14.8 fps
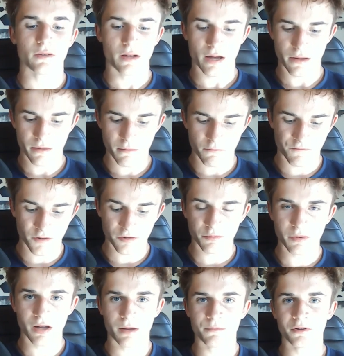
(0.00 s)
And the first
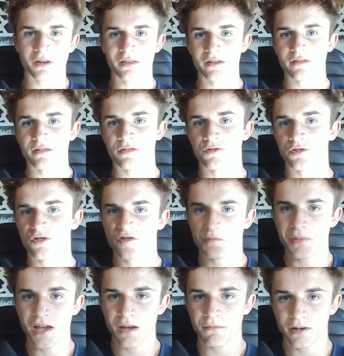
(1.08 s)
way I'm doing this is just
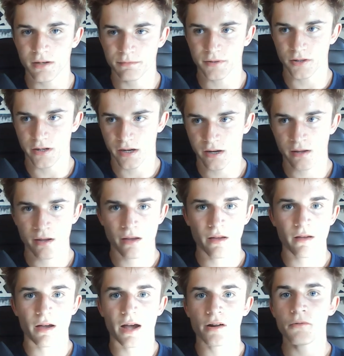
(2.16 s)
spam uploading.
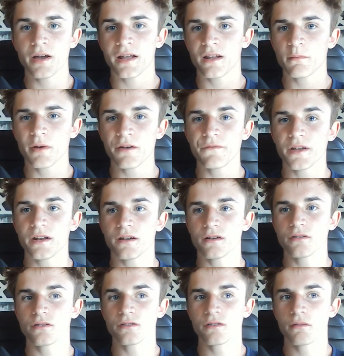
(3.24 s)
I don't edit my
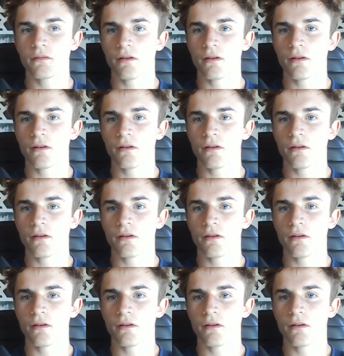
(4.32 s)
videos.